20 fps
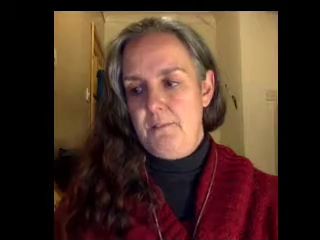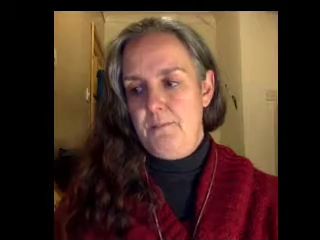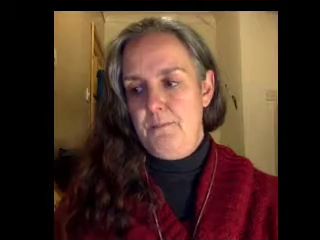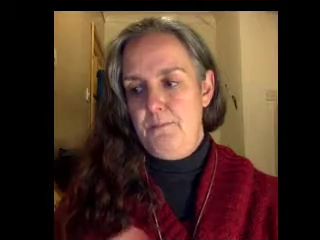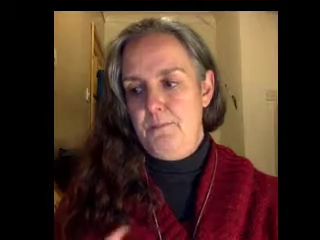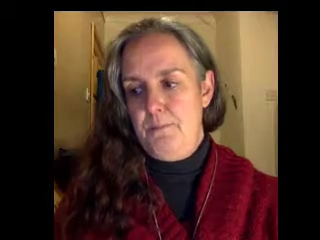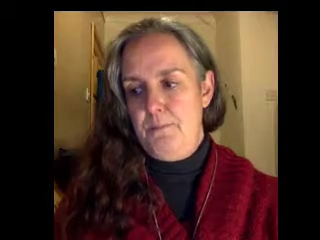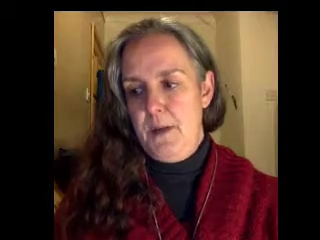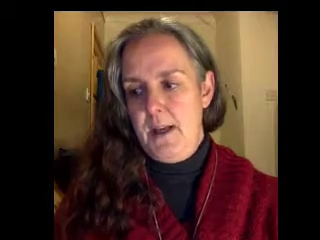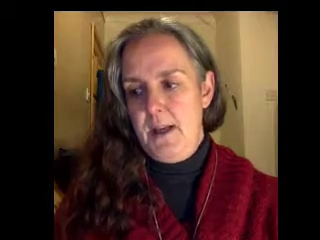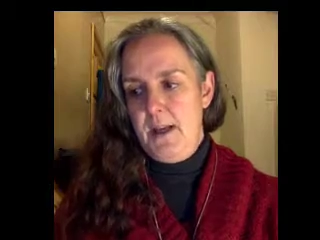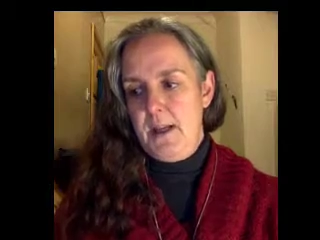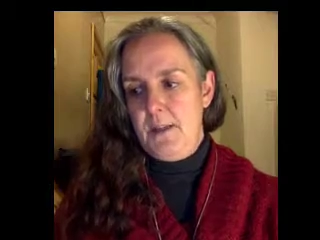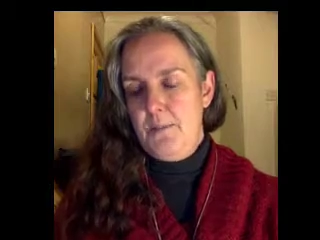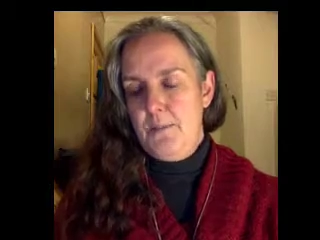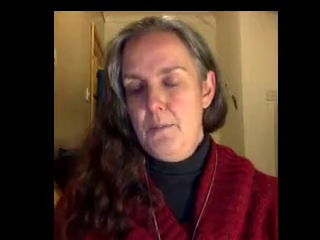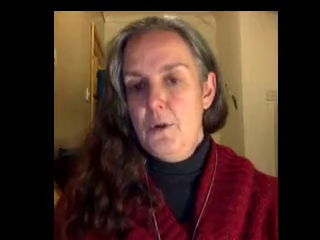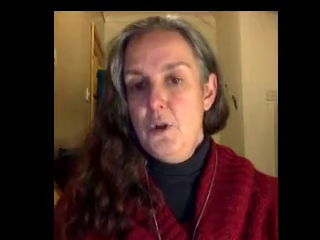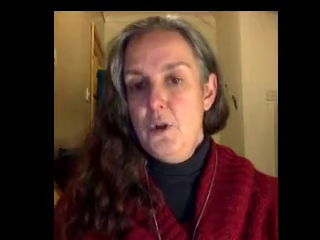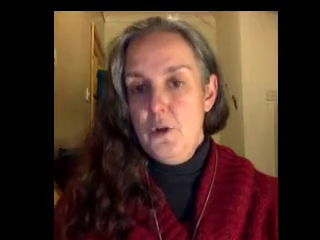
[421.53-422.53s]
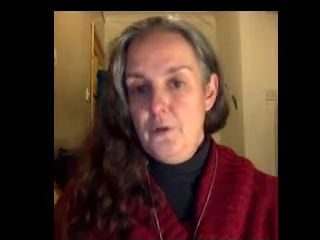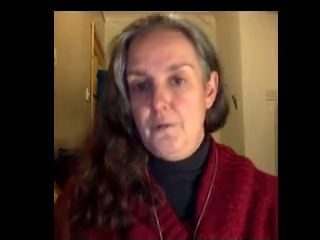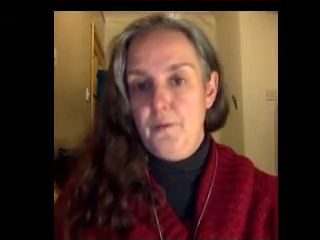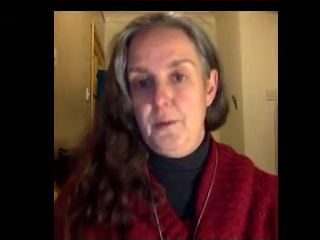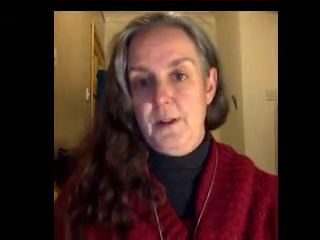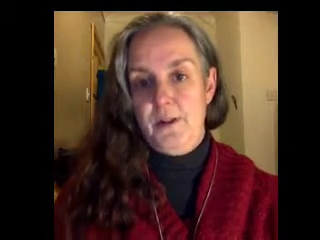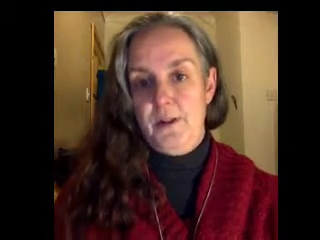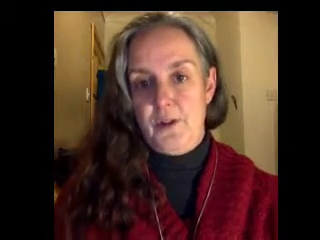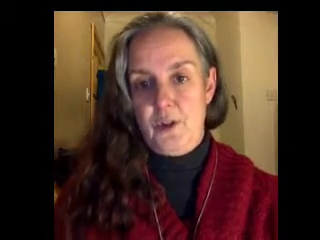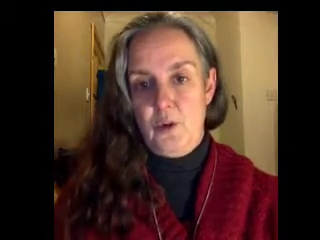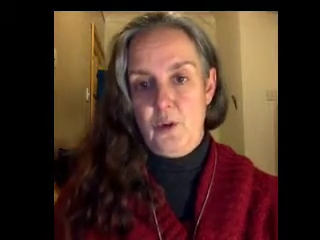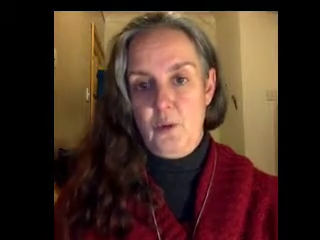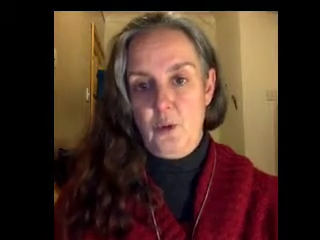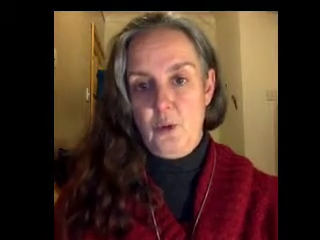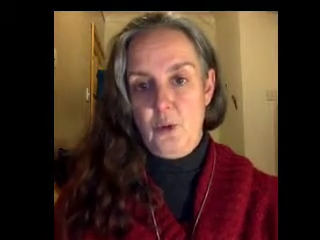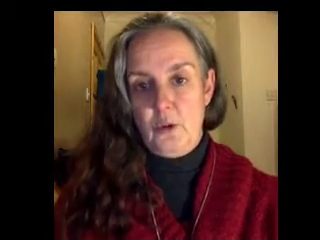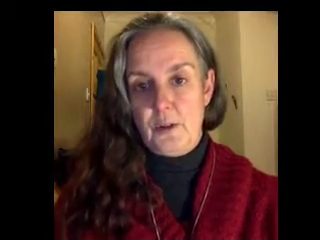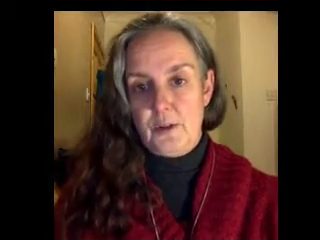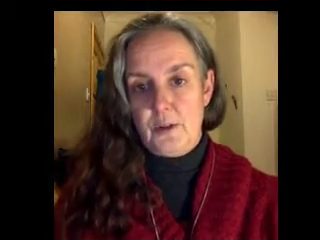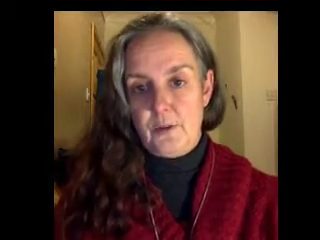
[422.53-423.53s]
big movement towards,